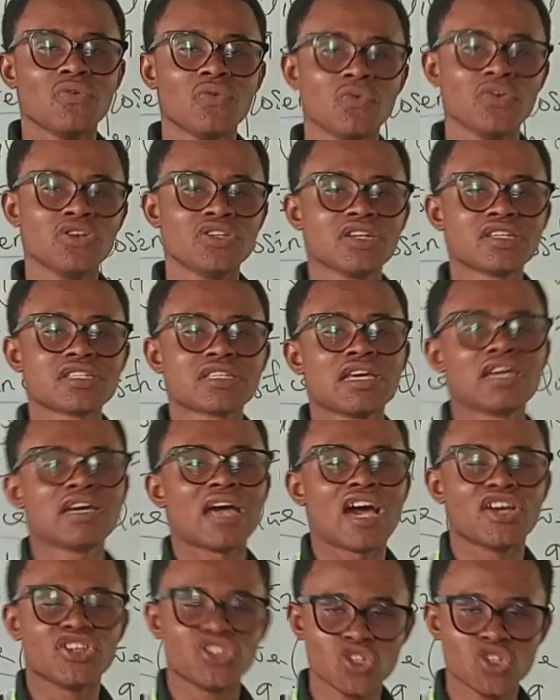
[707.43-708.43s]
you just
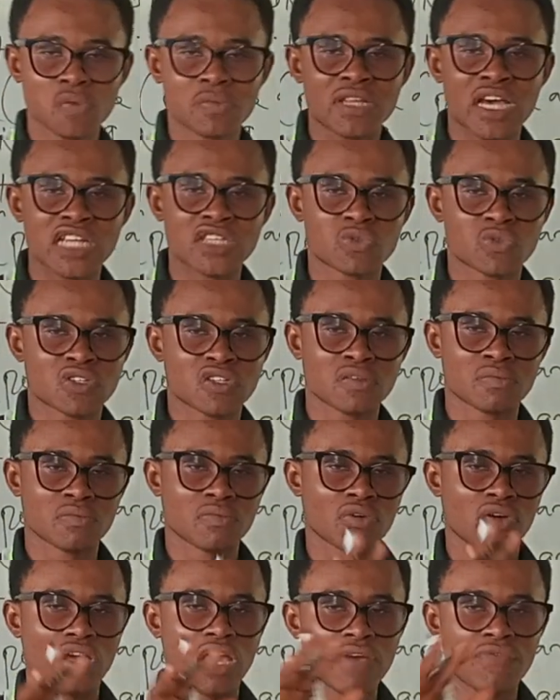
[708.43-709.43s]
assume that
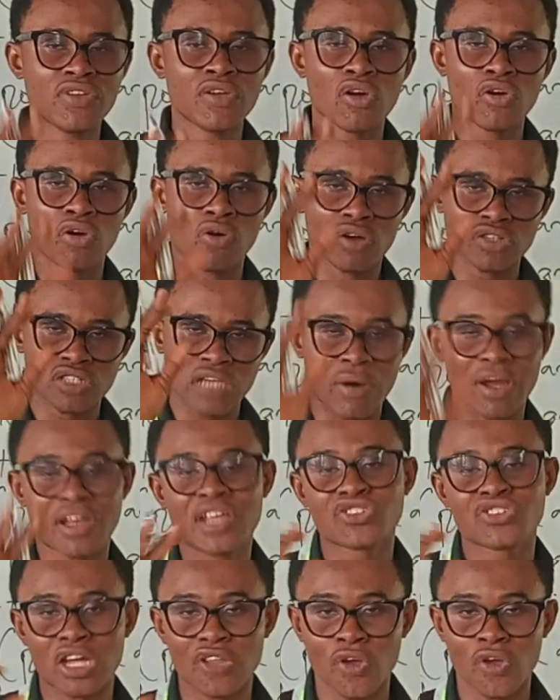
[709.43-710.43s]
our
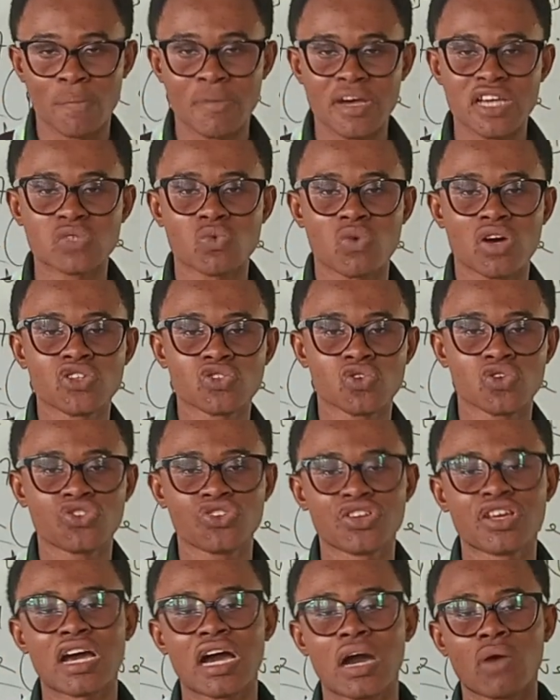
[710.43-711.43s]
natural numbers 1, 2,
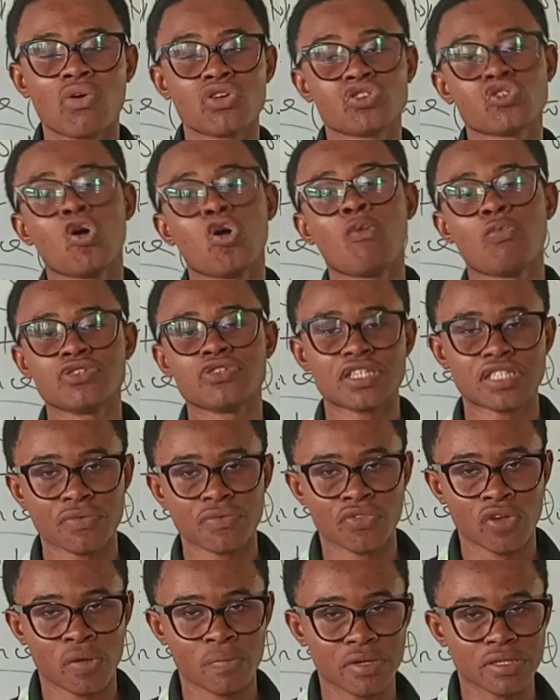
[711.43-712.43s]
3 are what? All positive
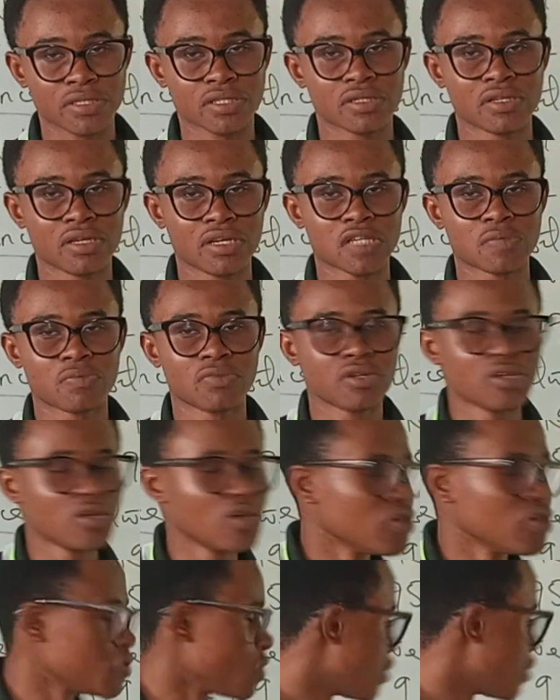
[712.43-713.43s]
numbers. You get me?
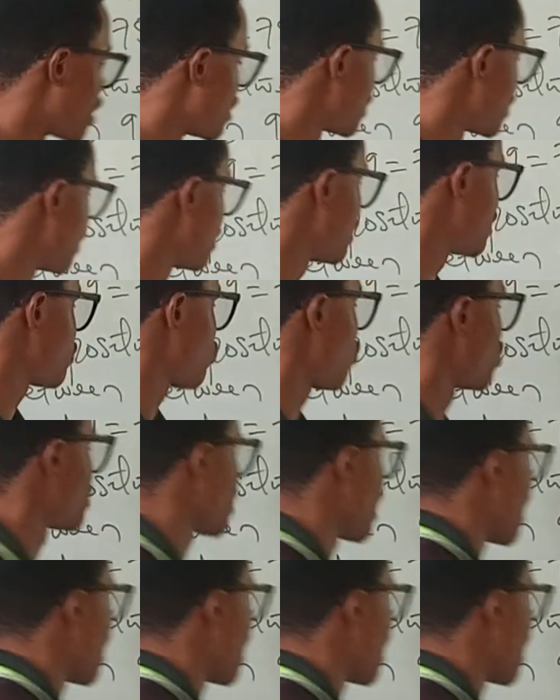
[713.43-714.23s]
So we can see this what